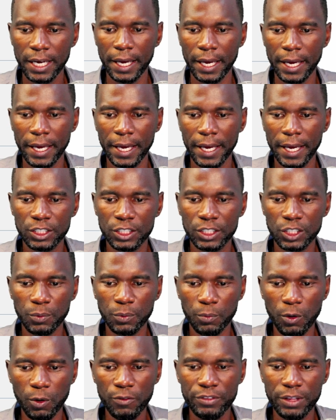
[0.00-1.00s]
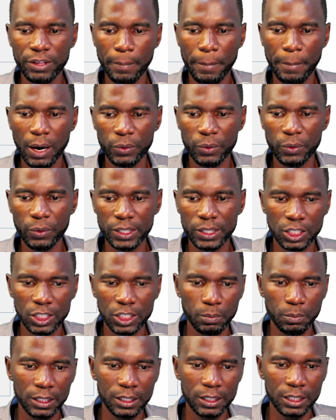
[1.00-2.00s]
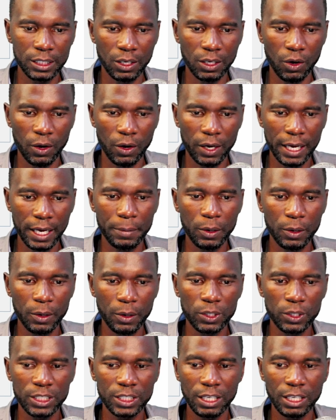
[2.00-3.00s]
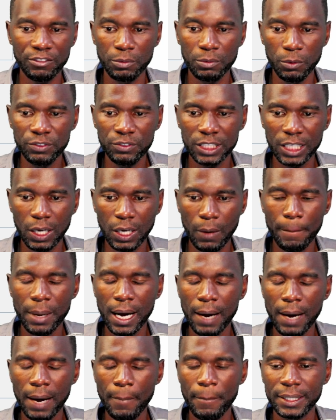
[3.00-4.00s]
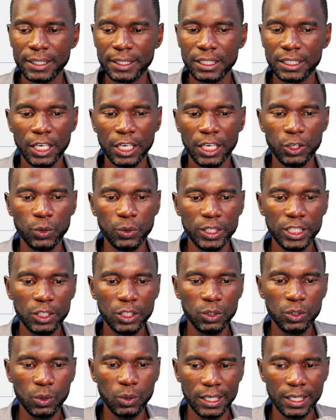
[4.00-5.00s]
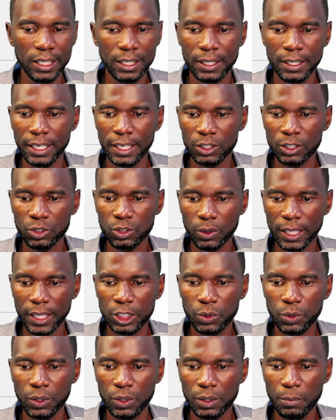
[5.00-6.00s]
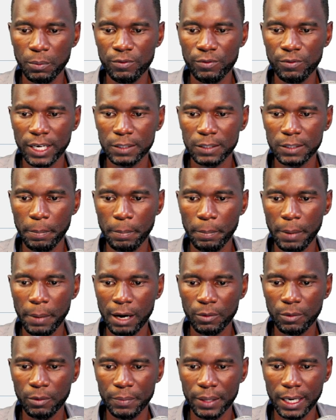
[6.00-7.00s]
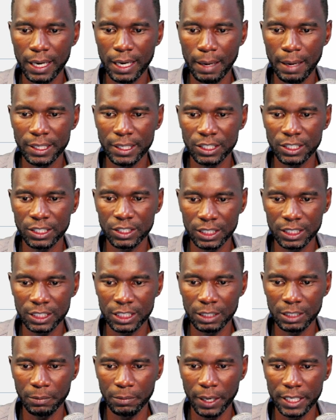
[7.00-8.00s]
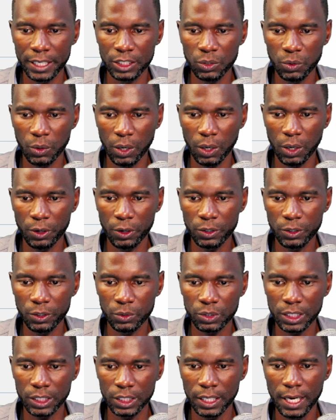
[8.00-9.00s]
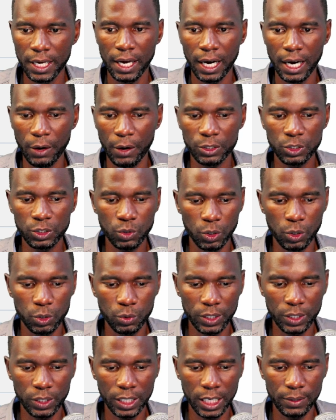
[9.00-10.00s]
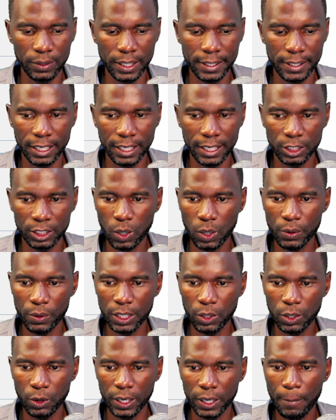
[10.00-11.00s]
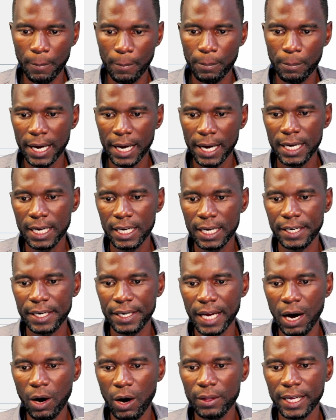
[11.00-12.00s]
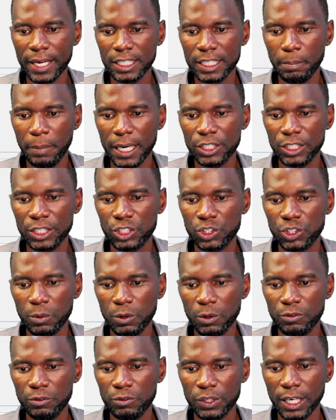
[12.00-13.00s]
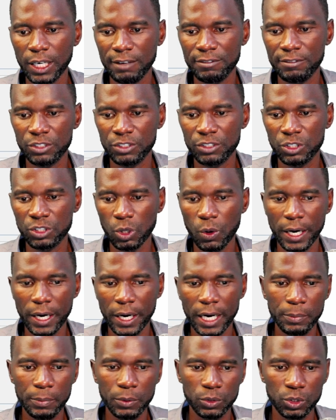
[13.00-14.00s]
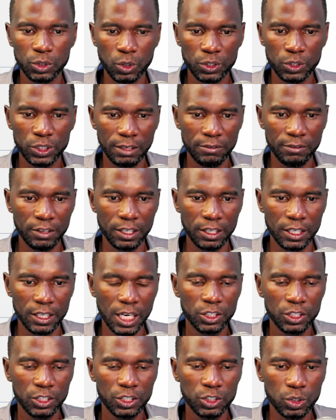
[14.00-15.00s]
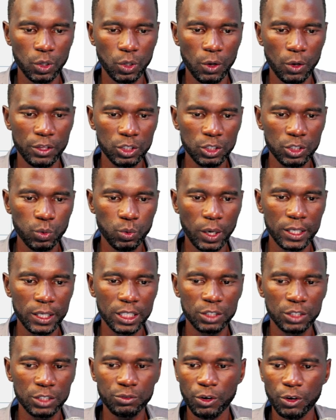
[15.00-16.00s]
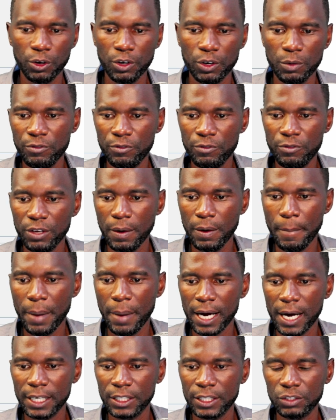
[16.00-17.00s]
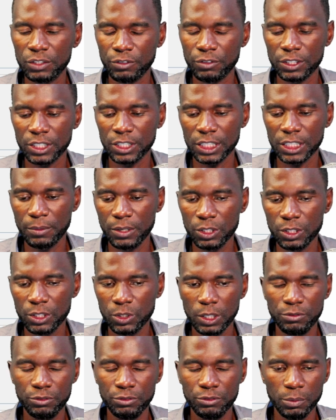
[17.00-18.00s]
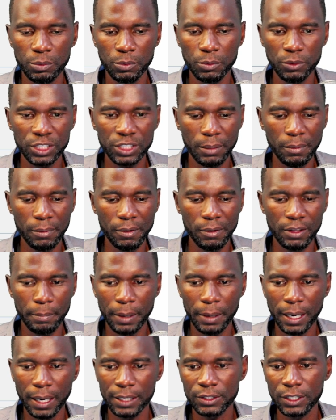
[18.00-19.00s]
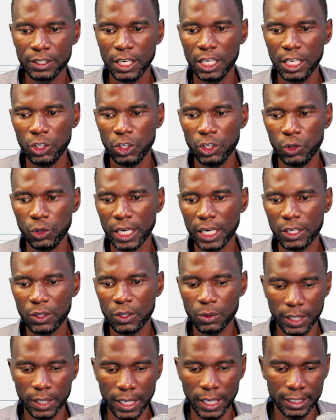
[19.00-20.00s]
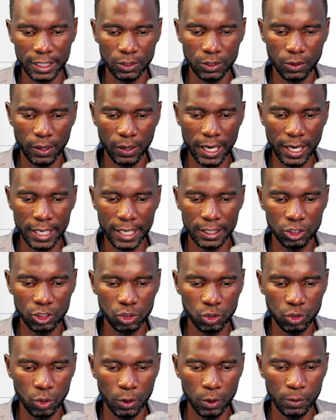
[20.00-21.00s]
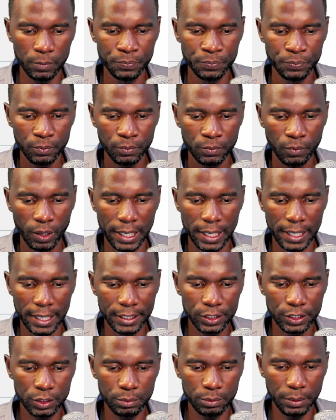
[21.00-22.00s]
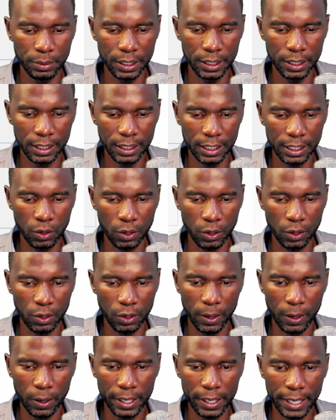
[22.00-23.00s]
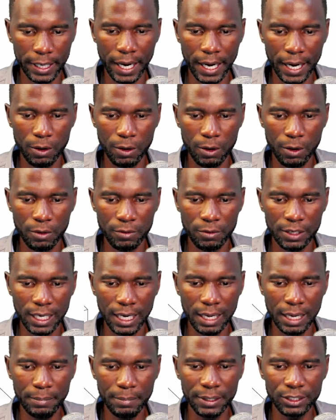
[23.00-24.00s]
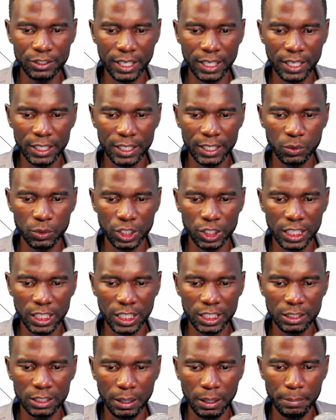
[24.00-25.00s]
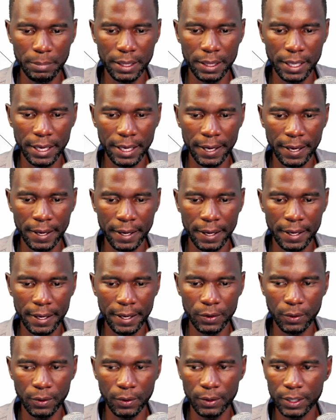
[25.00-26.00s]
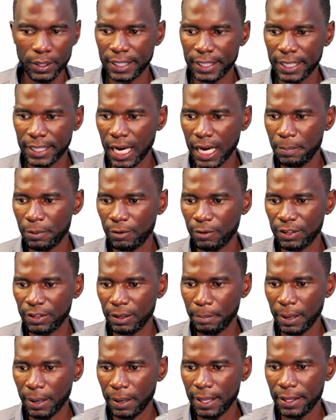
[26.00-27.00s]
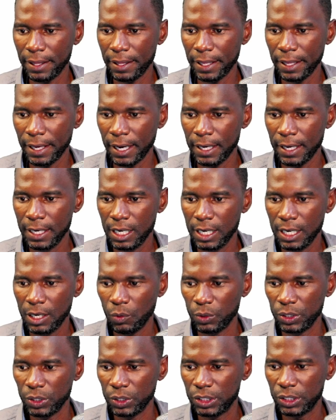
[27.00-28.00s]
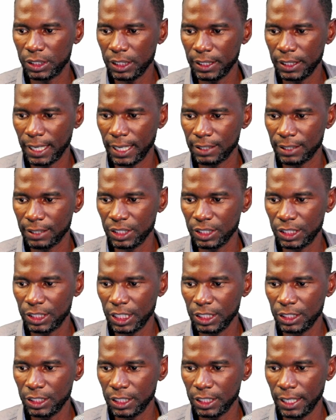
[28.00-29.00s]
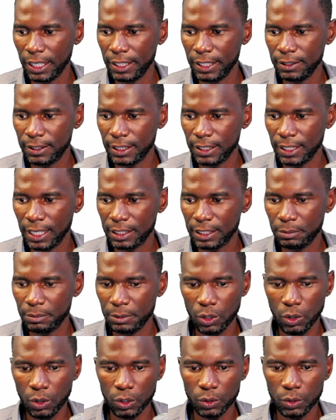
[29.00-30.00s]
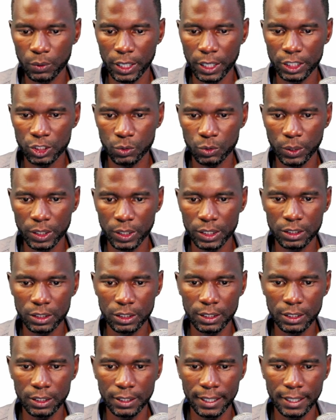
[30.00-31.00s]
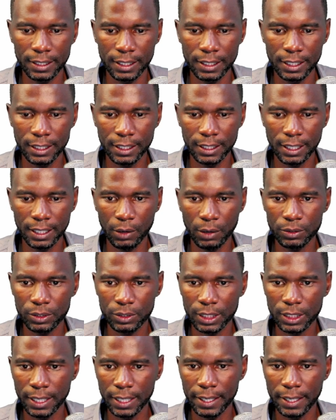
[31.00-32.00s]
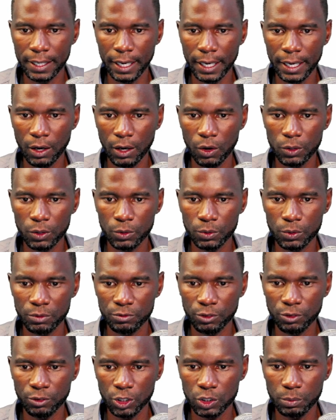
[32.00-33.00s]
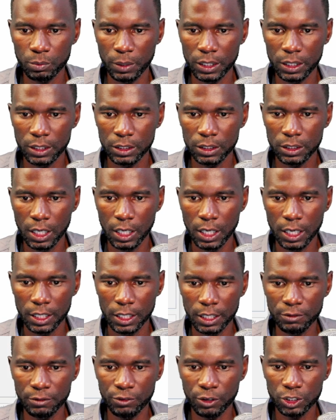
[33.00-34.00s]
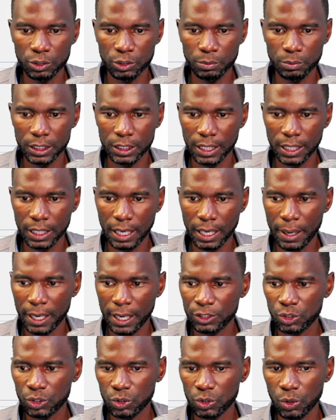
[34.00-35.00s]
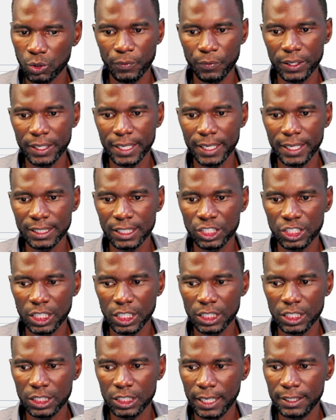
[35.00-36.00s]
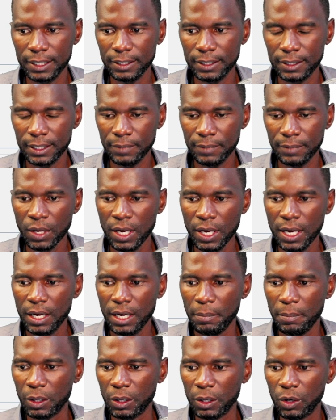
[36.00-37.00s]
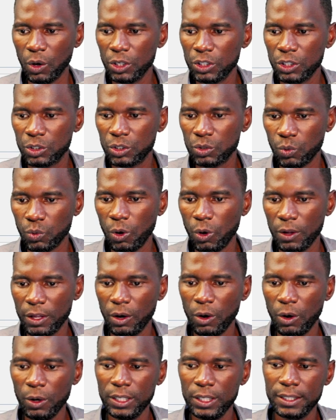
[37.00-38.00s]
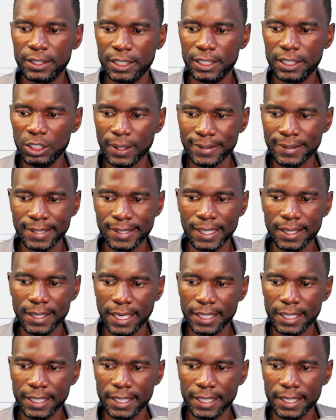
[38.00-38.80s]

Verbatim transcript: and remove the bar which is missing okay because i've removed some bar but you need to click here so that you remove that bar from the numbering system and you are going to see how it's going to recalculate there so i'll click on apply now that bar is removed we have 01 up to 07 so this one is for removing bars for some reason if you remove some of the bars you can do that all right so let me click on okay now let me try to change maybe the you know the type of the bar there we see does it change anything let me go to h20 then click outside there go to reinforcement reinforcement number so it doesn't change anything because the only thing you are saying that